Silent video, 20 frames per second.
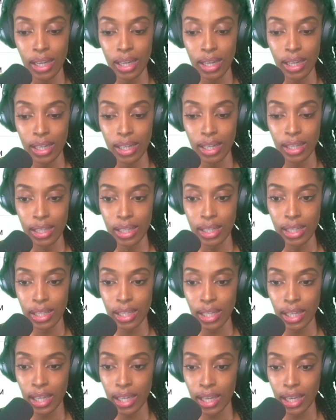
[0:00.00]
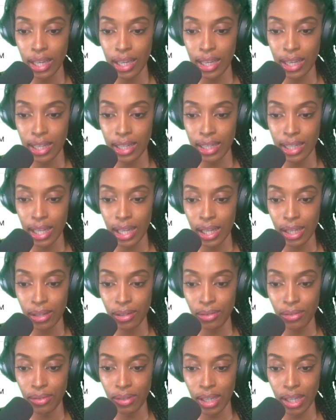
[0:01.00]
Let's see. Daily
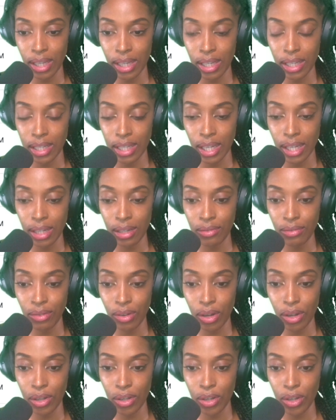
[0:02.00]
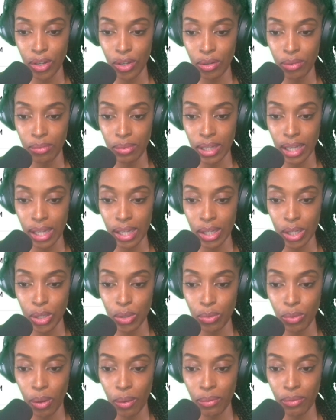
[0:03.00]
fee, daily volume, daily
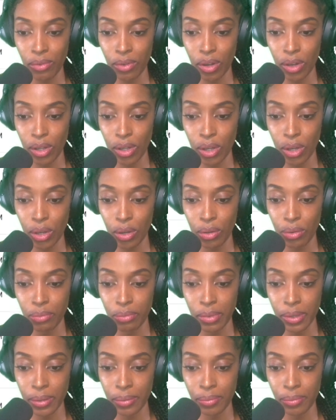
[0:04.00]
swap volume.